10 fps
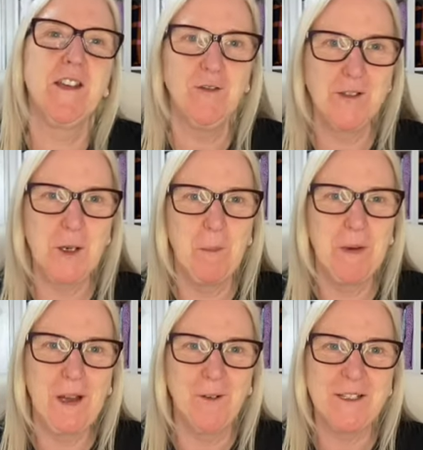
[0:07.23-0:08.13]
you for stopping
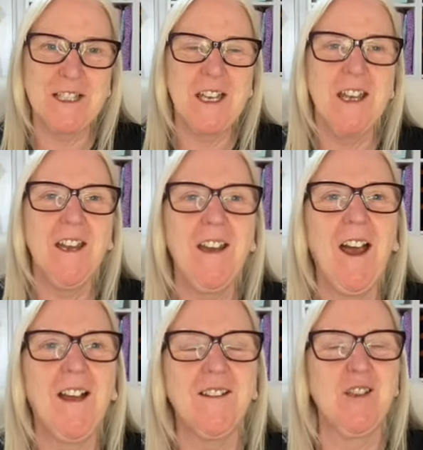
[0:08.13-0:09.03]
by once again
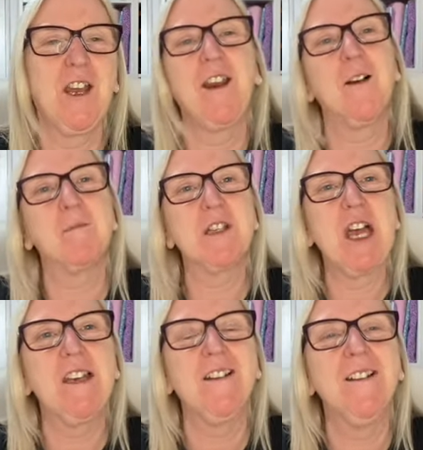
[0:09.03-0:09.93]
and checking out my
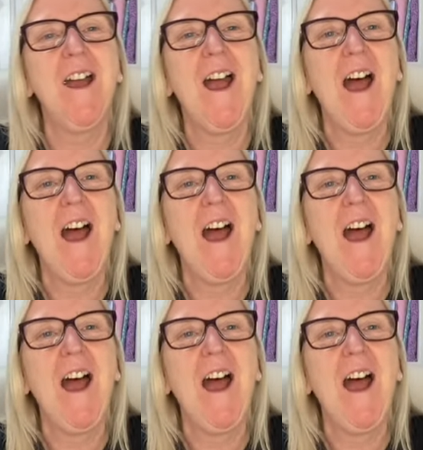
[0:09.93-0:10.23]
channel.